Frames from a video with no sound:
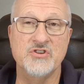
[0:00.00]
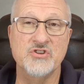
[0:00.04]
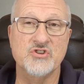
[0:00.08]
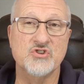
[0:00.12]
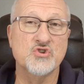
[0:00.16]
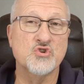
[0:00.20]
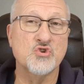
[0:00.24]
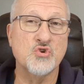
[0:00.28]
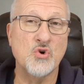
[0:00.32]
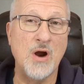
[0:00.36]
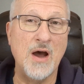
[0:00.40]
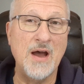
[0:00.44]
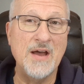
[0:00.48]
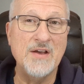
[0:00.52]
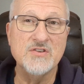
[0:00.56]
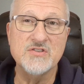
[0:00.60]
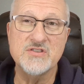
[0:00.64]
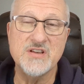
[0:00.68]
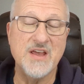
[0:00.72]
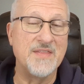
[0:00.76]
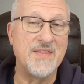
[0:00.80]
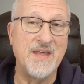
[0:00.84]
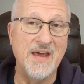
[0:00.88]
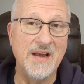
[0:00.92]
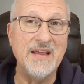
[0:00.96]
trials,
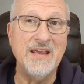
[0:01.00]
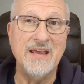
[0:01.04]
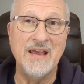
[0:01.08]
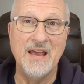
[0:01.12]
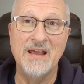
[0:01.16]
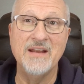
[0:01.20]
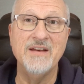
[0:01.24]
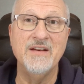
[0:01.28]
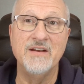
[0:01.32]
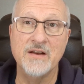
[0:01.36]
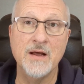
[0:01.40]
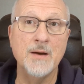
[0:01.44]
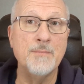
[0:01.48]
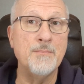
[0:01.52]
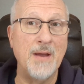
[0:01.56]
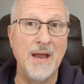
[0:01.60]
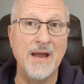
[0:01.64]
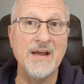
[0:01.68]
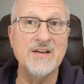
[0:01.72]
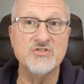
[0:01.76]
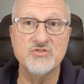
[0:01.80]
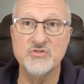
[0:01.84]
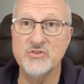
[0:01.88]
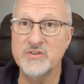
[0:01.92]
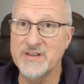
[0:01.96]
and then he ended up
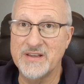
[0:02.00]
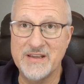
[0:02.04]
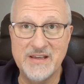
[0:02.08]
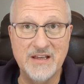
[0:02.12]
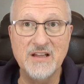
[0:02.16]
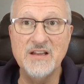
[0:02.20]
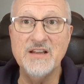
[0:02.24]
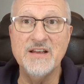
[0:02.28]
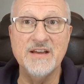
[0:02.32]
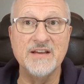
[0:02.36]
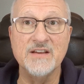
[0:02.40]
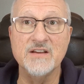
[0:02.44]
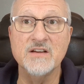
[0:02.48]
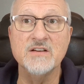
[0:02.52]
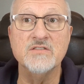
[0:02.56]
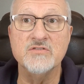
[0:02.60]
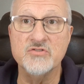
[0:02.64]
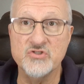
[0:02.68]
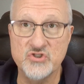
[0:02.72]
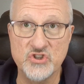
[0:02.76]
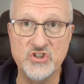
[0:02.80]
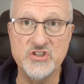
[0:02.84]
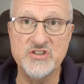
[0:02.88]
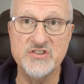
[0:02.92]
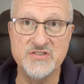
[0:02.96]
actually killing
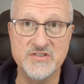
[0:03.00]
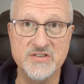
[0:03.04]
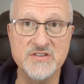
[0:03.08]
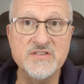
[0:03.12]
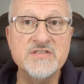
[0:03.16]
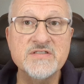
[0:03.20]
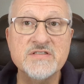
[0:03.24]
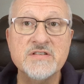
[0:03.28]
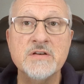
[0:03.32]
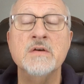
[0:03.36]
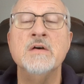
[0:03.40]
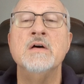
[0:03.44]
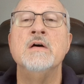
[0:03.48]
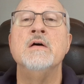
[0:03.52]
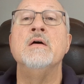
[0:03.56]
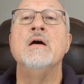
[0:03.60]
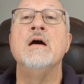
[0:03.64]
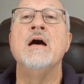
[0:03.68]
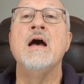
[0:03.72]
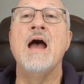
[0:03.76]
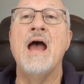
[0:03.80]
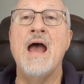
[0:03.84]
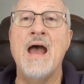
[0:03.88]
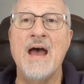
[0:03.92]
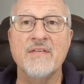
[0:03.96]
Jesus
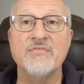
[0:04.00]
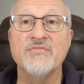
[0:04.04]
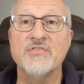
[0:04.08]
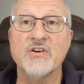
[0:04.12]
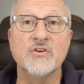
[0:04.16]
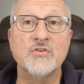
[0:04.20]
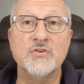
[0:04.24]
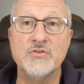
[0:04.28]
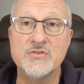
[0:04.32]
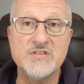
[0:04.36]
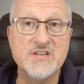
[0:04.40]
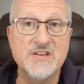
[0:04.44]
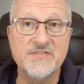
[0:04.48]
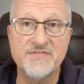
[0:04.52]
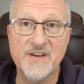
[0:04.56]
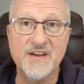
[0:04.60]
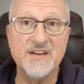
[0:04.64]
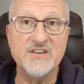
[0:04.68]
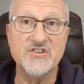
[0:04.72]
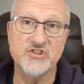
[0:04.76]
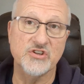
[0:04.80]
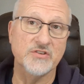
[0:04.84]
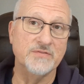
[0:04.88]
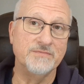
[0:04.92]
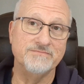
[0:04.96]
at the
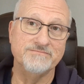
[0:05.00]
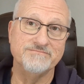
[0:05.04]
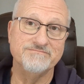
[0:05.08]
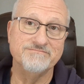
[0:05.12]
crucifixion.